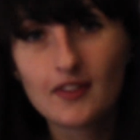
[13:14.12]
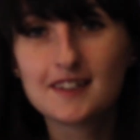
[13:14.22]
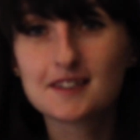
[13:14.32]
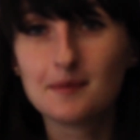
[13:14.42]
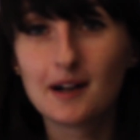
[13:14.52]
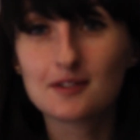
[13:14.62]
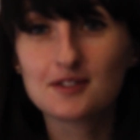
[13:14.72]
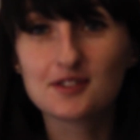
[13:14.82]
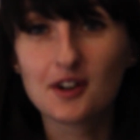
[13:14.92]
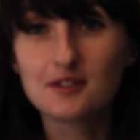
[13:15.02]
This smells
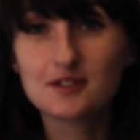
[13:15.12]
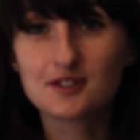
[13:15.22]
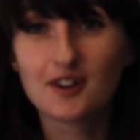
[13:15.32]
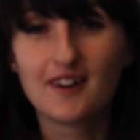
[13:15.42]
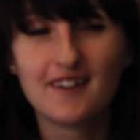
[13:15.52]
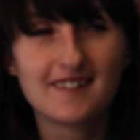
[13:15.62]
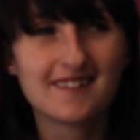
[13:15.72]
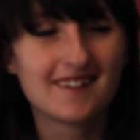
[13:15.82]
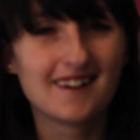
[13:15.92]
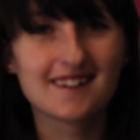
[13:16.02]
so strong.
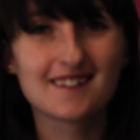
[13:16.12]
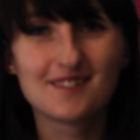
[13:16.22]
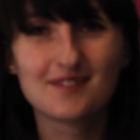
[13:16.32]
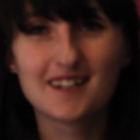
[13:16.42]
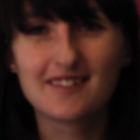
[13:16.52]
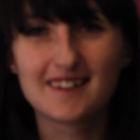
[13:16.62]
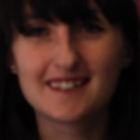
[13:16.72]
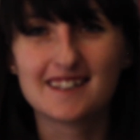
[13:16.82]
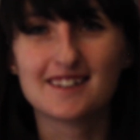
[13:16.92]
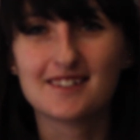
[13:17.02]
I can't believe I
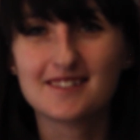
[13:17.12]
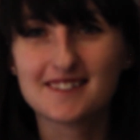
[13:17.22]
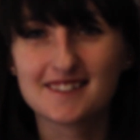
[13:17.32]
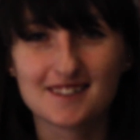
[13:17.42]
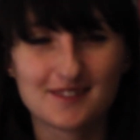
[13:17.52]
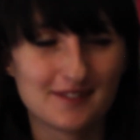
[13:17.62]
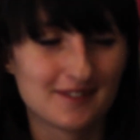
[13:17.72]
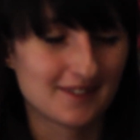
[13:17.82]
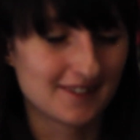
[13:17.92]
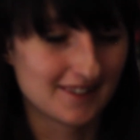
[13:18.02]
didn't notice this
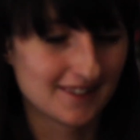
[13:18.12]
before.